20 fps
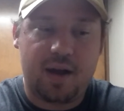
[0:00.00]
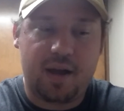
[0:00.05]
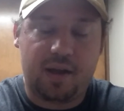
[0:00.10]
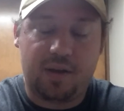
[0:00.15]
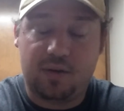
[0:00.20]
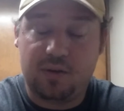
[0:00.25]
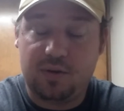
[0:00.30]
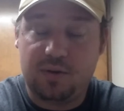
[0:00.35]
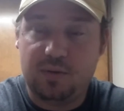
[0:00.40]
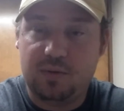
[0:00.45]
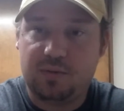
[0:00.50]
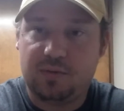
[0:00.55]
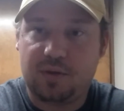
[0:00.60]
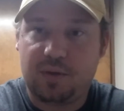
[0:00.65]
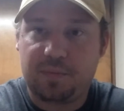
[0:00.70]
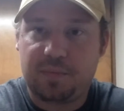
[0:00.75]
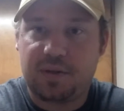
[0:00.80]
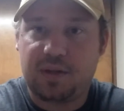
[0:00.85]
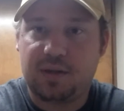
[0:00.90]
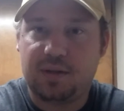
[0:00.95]
I could do
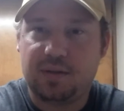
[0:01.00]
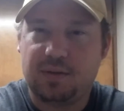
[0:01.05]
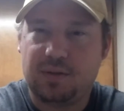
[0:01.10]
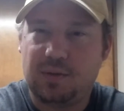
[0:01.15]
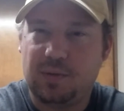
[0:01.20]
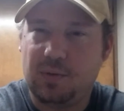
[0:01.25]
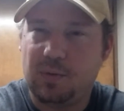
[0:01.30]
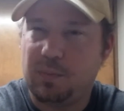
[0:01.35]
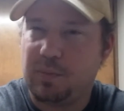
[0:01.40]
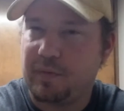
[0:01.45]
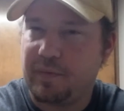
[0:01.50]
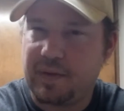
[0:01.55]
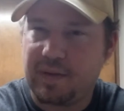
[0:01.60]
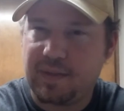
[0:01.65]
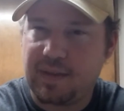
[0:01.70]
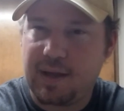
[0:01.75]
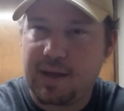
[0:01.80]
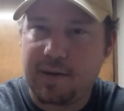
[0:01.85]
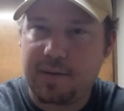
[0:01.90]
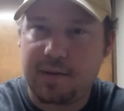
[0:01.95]
something to
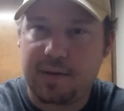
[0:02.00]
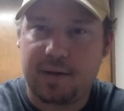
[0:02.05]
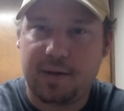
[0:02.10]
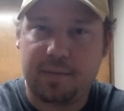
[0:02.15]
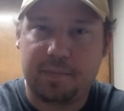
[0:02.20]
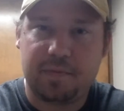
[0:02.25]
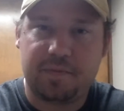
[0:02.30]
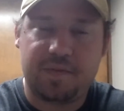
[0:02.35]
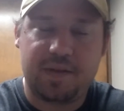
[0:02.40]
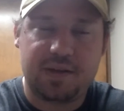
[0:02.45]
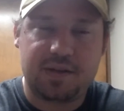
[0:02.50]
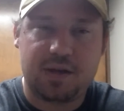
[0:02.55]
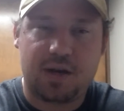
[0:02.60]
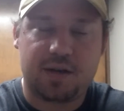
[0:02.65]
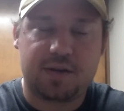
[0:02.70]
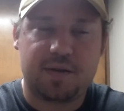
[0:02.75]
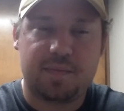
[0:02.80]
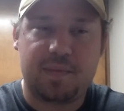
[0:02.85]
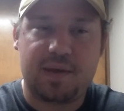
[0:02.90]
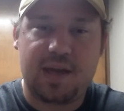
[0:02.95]
prevent that, if they
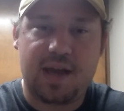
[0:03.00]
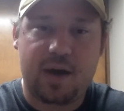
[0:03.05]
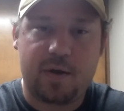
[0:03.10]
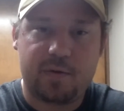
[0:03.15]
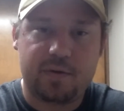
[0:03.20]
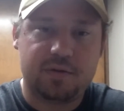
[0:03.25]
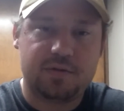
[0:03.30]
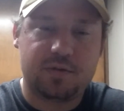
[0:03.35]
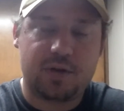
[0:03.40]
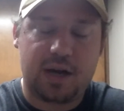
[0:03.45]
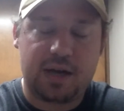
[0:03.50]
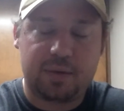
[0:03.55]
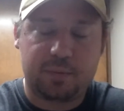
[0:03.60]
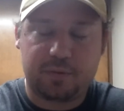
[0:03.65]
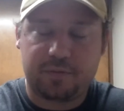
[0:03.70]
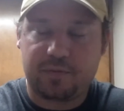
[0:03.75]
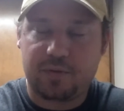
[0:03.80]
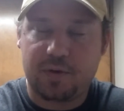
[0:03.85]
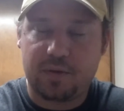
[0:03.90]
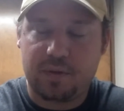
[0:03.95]
talk to me, I would try to
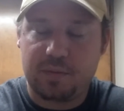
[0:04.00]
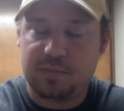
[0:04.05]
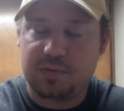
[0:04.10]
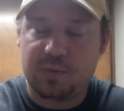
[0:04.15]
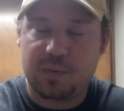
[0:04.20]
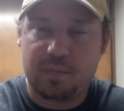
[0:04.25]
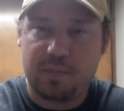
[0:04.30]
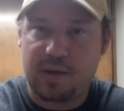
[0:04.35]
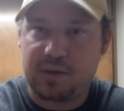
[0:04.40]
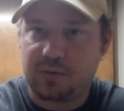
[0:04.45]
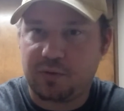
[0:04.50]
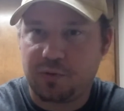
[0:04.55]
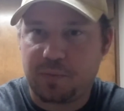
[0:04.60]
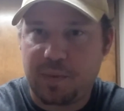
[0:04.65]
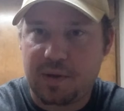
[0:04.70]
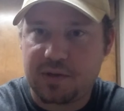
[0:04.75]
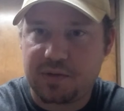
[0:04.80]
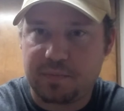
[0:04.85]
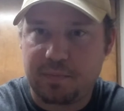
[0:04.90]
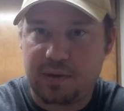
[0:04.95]
refer them to a mental
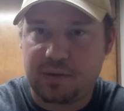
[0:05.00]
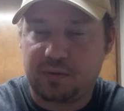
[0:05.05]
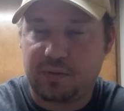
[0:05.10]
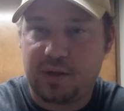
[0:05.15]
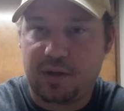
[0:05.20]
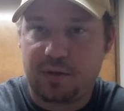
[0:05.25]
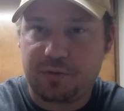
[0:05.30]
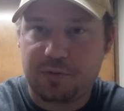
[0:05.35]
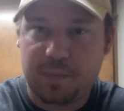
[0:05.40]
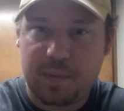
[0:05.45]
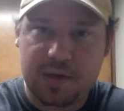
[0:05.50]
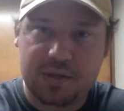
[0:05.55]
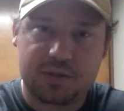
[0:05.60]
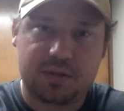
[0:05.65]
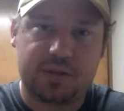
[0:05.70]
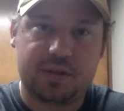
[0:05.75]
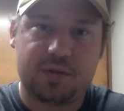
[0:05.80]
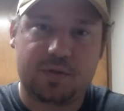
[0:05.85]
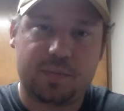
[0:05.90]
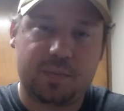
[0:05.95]
health
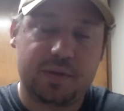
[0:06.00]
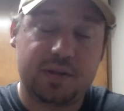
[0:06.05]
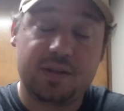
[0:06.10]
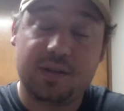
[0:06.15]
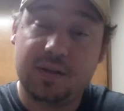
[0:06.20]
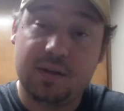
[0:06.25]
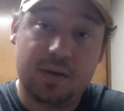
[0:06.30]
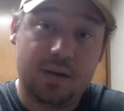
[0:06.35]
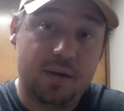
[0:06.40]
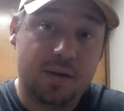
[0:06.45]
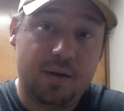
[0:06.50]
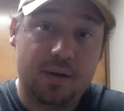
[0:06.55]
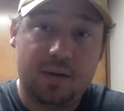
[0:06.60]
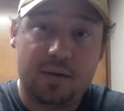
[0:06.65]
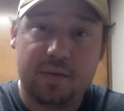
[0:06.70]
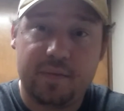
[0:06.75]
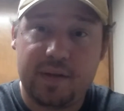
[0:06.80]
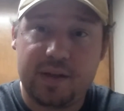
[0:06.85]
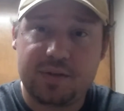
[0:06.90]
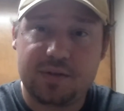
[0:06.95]
specialist, but
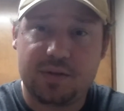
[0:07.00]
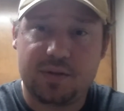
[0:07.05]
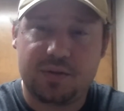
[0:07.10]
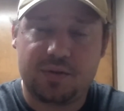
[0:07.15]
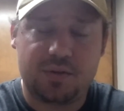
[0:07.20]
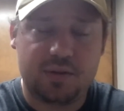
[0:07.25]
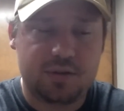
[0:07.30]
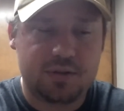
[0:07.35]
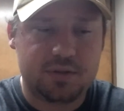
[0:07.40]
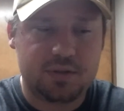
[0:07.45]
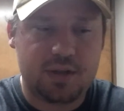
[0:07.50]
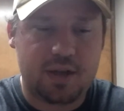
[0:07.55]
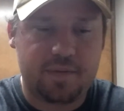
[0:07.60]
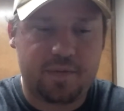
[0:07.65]
that's your decision.